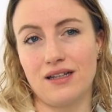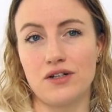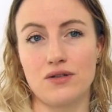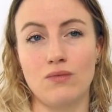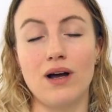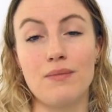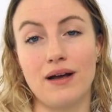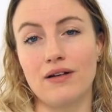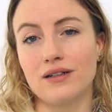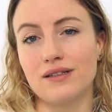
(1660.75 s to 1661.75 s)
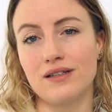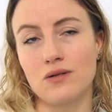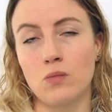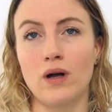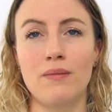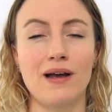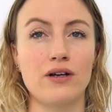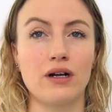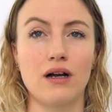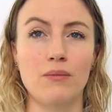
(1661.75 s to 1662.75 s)
that just wipe out her system, wipe out
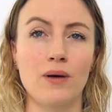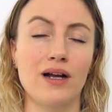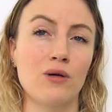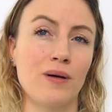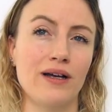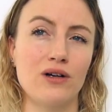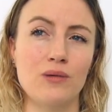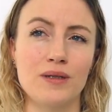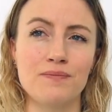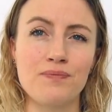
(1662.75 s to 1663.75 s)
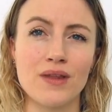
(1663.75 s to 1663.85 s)
her gut microbiome, and